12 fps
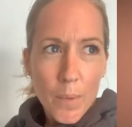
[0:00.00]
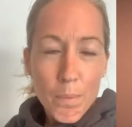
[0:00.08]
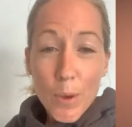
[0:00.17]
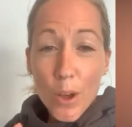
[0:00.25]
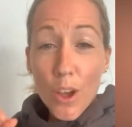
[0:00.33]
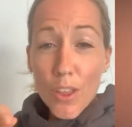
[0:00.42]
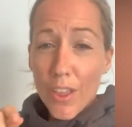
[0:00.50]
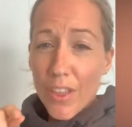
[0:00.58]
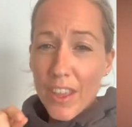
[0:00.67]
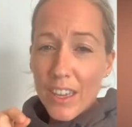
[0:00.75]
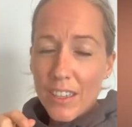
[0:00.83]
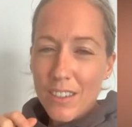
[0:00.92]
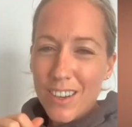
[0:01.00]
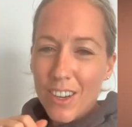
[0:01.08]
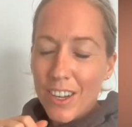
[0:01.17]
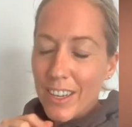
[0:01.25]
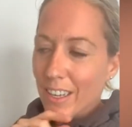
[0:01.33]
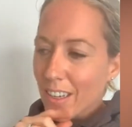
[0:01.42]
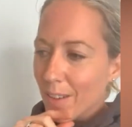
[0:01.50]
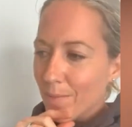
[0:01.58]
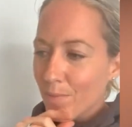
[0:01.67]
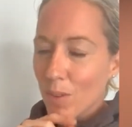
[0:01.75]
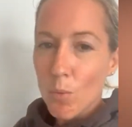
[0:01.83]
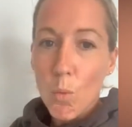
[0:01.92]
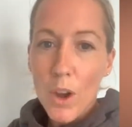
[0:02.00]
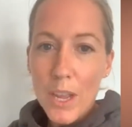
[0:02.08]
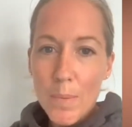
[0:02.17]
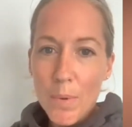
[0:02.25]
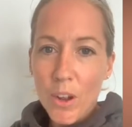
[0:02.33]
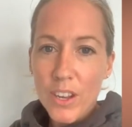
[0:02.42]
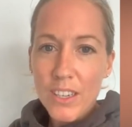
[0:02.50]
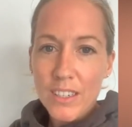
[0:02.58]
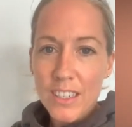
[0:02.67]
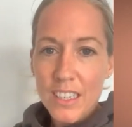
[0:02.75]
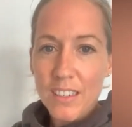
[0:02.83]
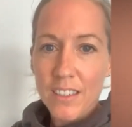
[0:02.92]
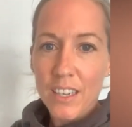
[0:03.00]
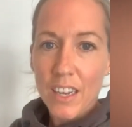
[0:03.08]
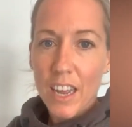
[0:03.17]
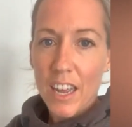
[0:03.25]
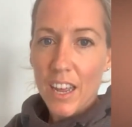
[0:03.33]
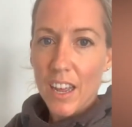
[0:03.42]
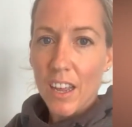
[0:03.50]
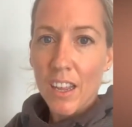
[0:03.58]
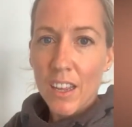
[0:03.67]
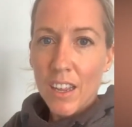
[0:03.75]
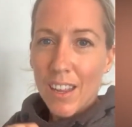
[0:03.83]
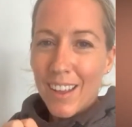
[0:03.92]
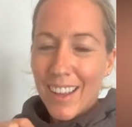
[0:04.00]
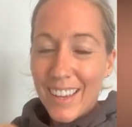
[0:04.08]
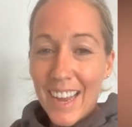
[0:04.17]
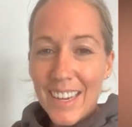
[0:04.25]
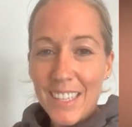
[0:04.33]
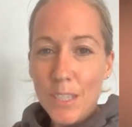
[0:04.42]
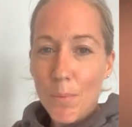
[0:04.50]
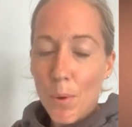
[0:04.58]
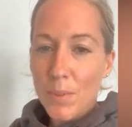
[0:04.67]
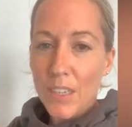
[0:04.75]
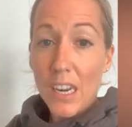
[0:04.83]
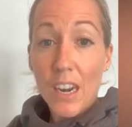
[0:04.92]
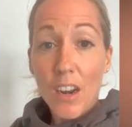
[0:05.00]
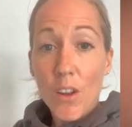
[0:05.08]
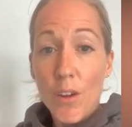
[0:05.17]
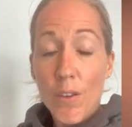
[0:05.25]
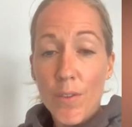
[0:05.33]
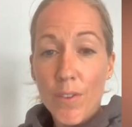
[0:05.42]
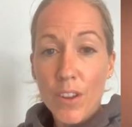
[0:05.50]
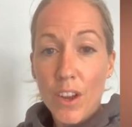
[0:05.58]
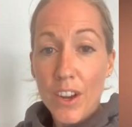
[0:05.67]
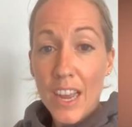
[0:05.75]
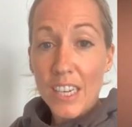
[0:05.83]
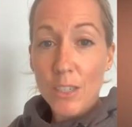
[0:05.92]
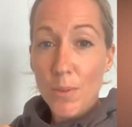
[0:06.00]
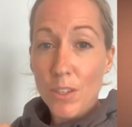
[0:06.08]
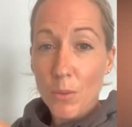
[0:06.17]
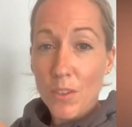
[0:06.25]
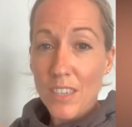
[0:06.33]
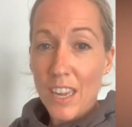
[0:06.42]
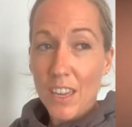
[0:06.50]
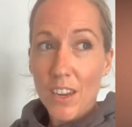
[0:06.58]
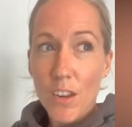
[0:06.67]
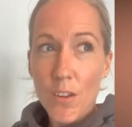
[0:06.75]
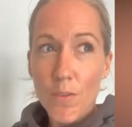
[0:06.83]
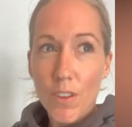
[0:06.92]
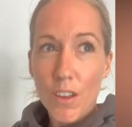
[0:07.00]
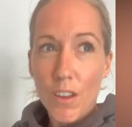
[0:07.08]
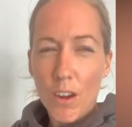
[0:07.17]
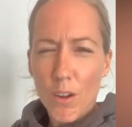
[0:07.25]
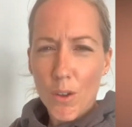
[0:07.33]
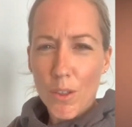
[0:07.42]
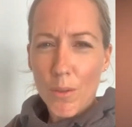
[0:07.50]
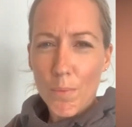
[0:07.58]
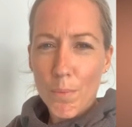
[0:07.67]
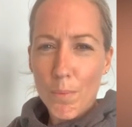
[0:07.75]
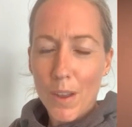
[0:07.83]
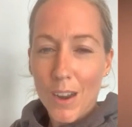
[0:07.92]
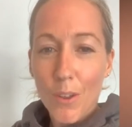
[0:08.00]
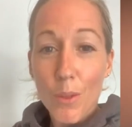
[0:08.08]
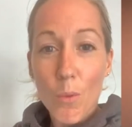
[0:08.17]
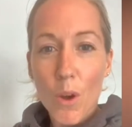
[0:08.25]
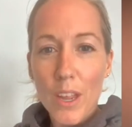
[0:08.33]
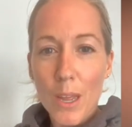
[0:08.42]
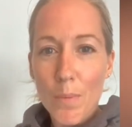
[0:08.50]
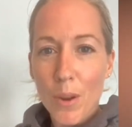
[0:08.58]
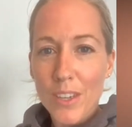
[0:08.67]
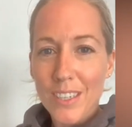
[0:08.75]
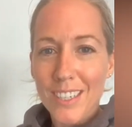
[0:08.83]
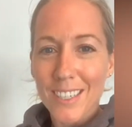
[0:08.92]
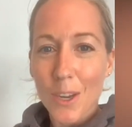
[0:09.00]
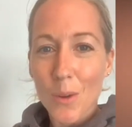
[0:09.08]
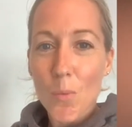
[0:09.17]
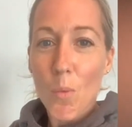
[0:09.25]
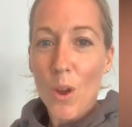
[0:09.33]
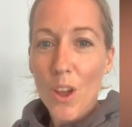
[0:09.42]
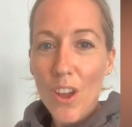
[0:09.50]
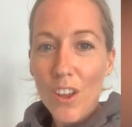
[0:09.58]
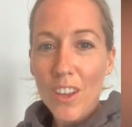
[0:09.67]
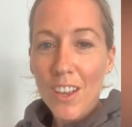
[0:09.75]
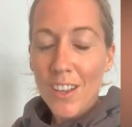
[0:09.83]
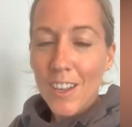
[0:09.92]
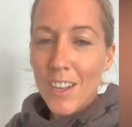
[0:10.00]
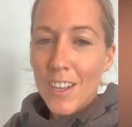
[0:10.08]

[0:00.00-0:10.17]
But other things like white appliances, again in this property and a lot of kind of HMOs that we've taken over, a lot of the white appliances don't work.